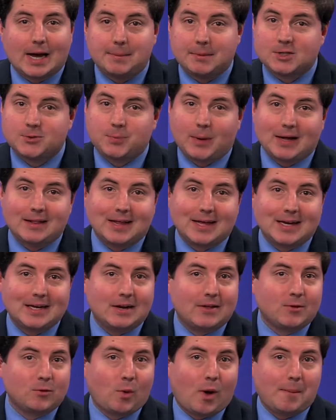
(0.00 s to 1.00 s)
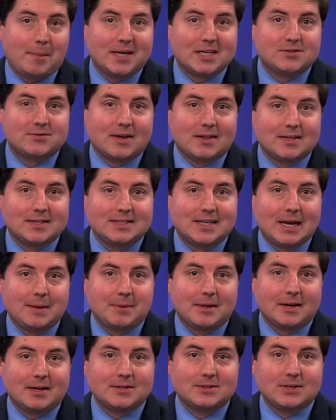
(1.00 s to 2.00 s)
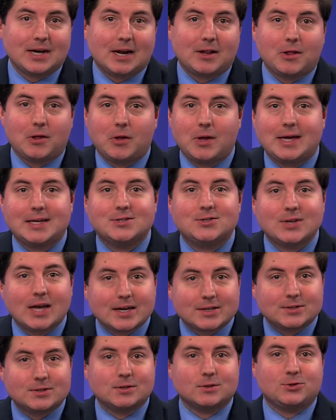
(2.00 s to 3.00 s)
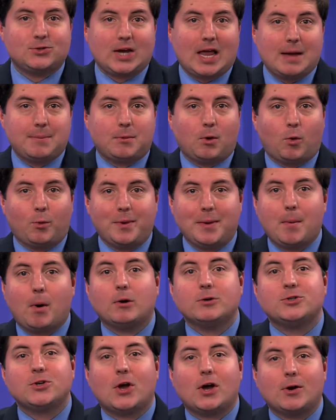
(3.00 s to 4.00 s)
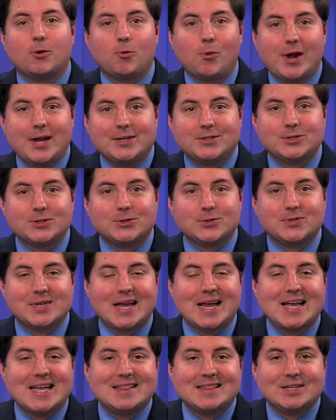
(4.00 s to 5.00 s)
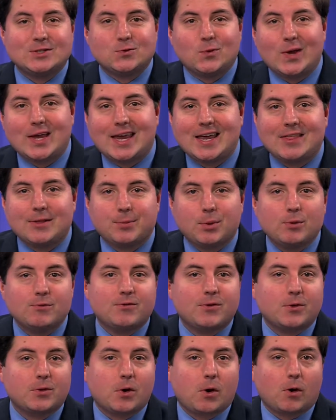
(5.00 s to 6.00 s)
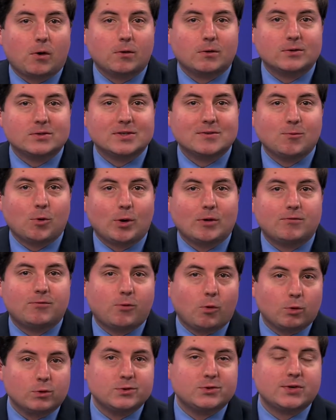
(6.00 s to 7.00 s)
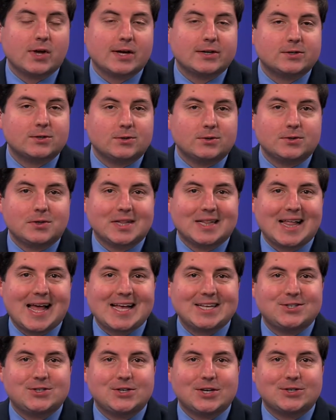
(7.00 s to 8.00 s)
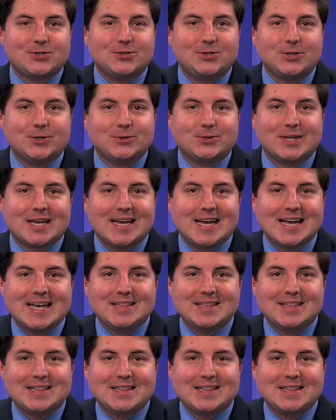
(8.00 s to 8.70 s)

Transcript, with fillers: Time to spotlight another Wabash Valley team that is not only a sectional champ, but will be marching on to regionals this weekend. The Bloomfield Cardinals have won four sectionals in the last six years.